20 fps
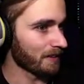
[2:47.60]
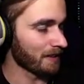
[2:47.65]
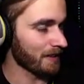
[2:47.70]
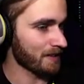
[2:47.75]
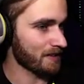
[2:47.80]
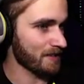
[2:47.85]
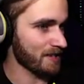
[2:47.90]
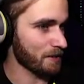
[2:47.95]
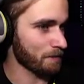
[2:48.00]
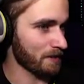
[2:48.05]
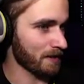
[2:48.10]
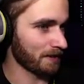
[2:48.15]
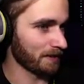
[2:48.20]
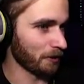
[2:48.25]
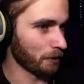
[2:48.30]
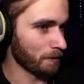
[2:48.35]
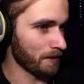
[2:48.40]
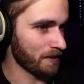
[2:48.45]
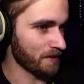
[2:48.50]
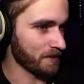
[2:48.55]
like, it's been a
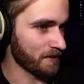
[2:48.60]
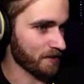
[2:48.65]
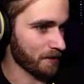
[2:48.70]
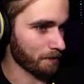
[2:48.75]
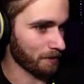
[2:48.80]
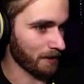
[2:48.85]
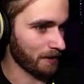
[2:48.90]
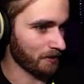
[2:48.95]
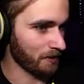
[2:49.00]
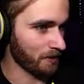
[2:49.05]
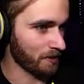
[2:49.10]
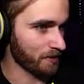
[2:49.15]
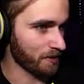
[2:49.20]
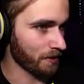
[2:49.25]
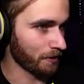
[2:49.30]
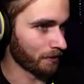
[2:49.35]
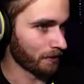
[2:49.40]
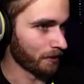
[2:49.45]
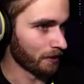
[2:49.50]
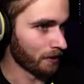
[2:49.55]
little bit since I played this,
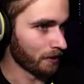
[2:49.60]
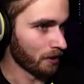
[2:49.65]
so...